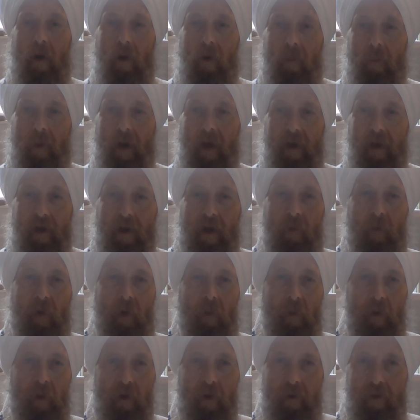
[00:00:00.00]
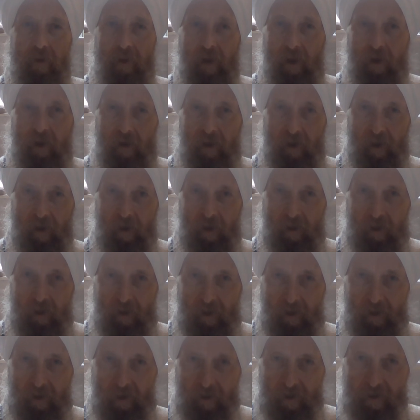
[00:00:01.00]
But here we want to take.
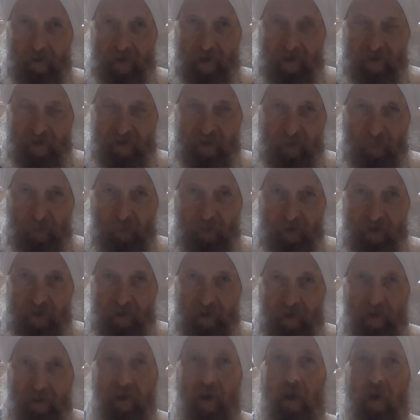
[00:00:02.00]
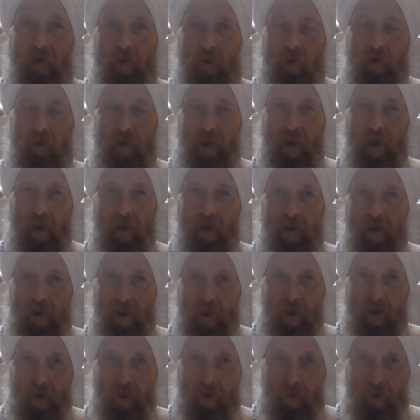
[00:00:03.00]
Here's the project to take
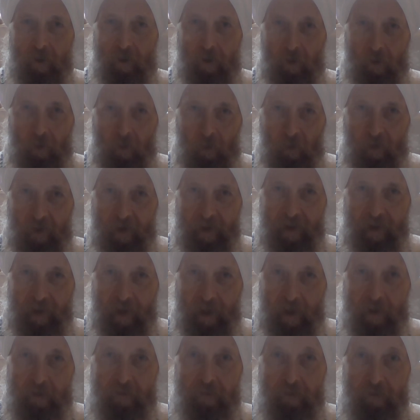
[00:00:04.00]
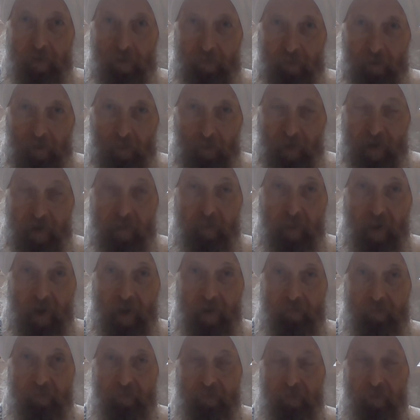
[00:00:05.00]
the great life of a great
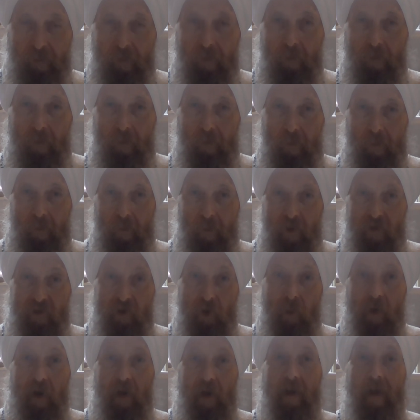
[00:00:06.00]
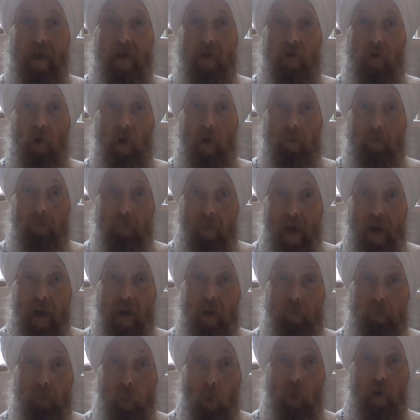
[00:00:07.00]
man. There's a word, it's called
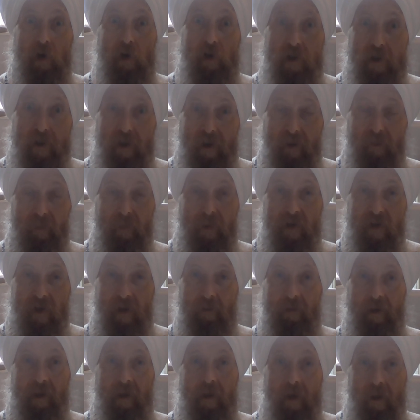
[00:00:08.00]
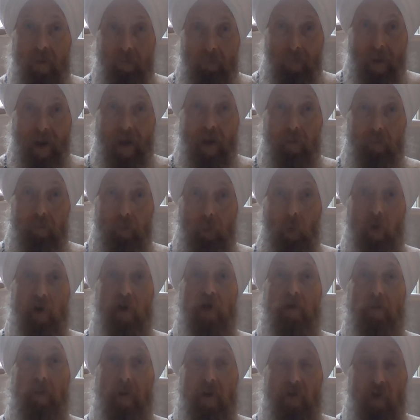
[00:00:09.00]
Mahapurush in Punjabi.
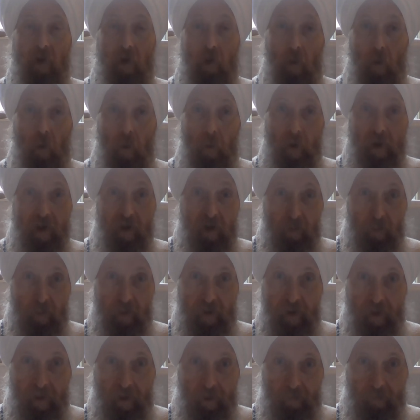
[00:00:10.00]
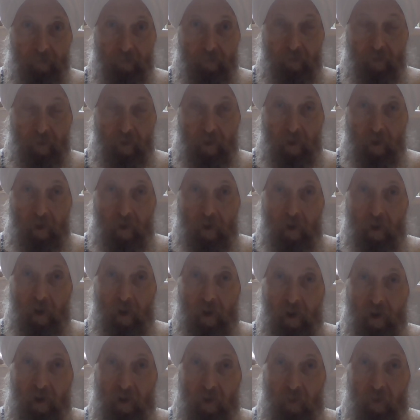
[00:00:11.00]
Mahapurush means a great being.
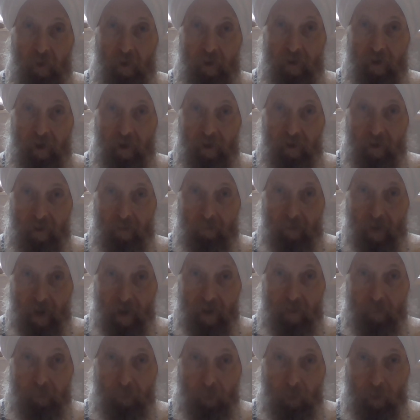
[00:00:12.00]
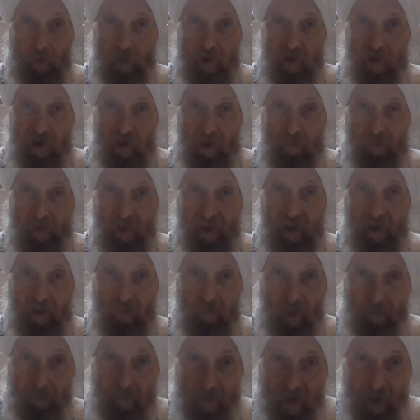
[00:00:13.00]
And you want to take the Mahapurush and make him
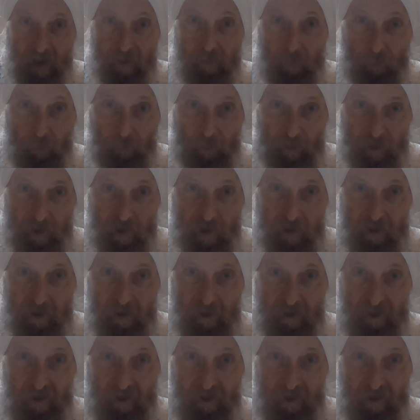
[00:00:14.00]
a mini Purush.